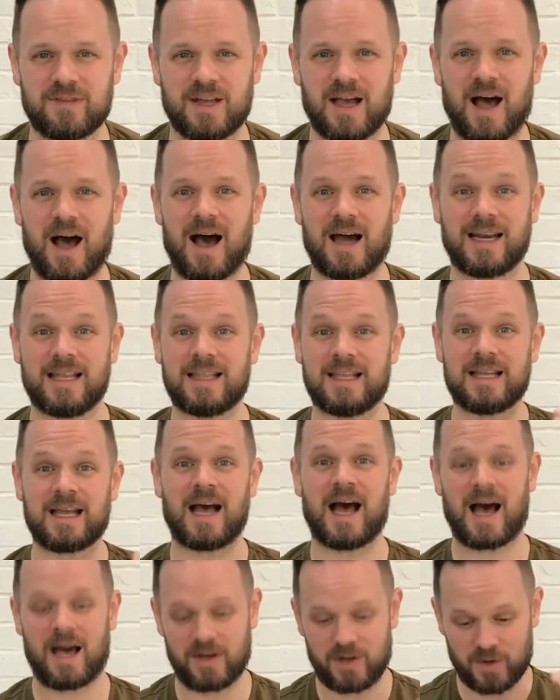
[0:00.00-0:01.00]
God, in the
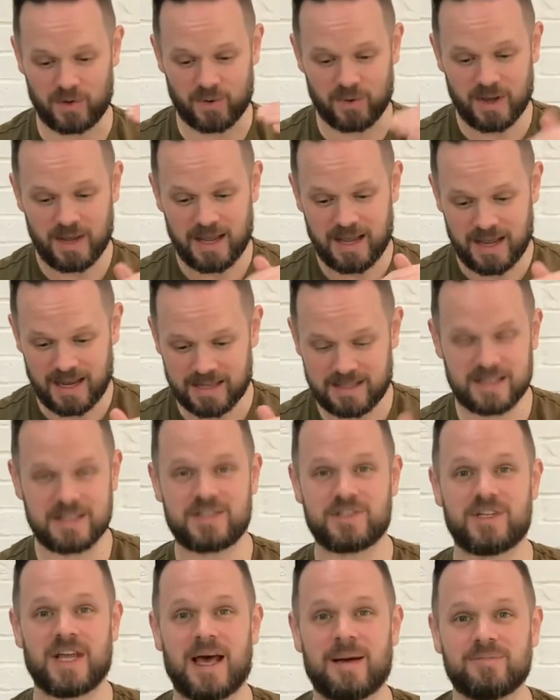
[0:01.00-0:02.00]
God who, in
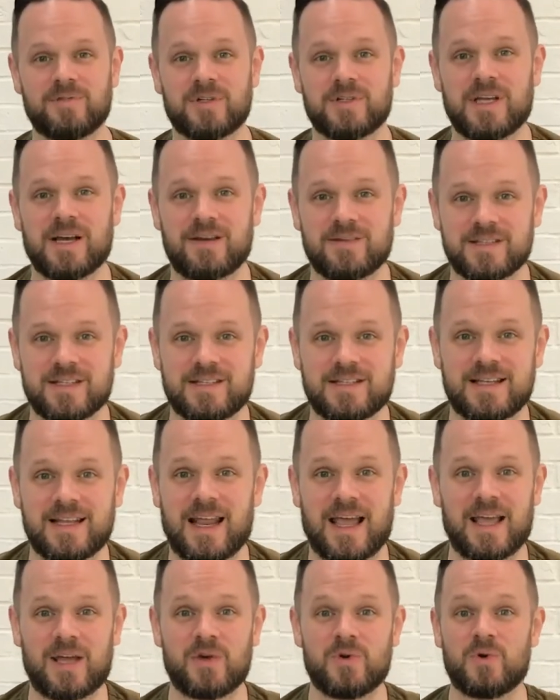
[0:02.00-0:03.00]
this chapter tells us
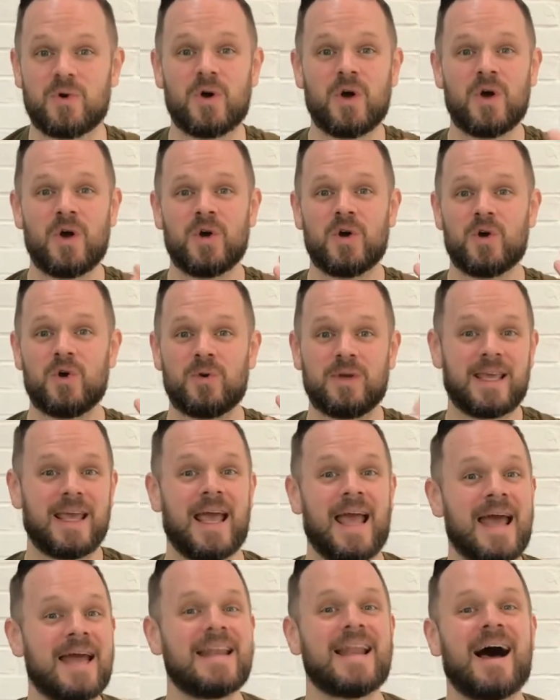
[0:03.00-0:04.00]
today, who
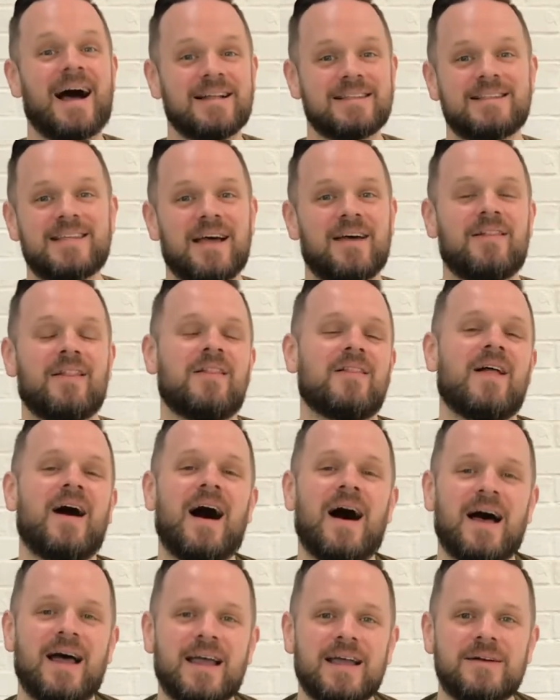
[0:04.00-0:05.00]
cannot tell a
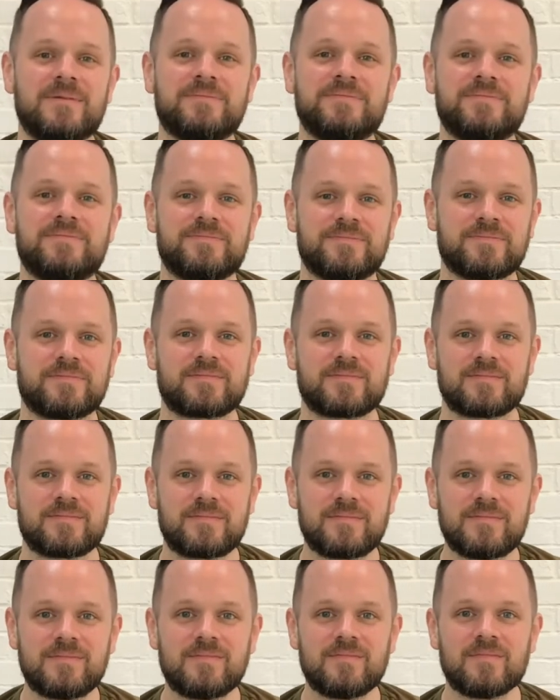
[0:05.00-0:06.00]
lie.
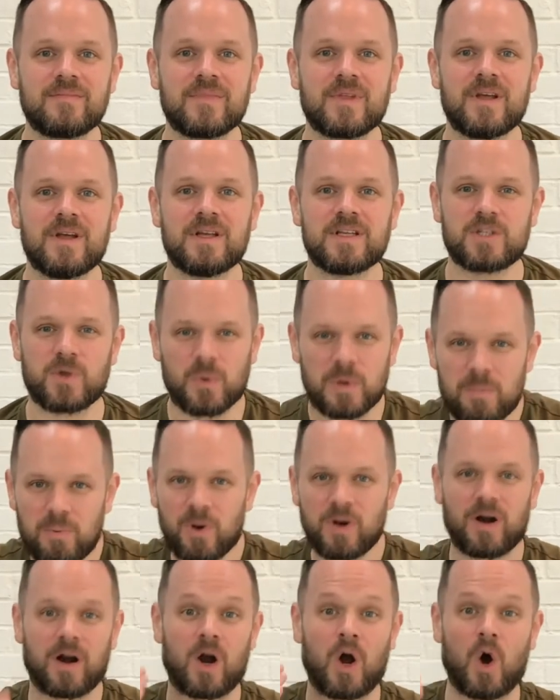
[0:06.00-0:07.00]
So we
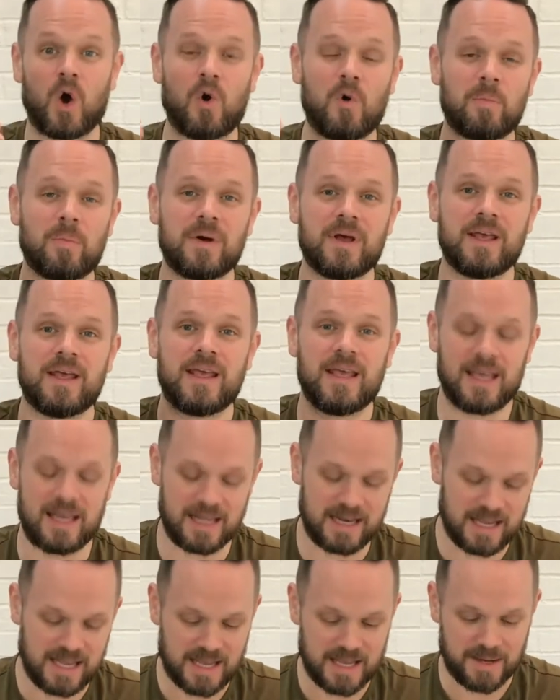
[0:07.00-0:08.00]
put our hope
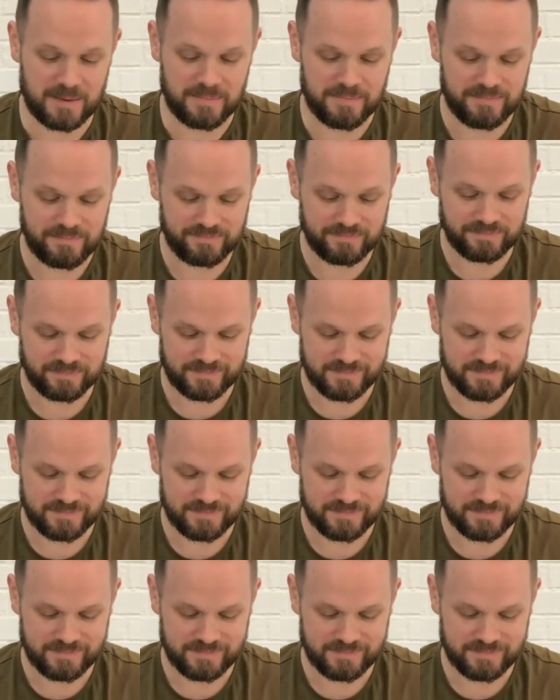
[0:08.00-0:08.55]
in him.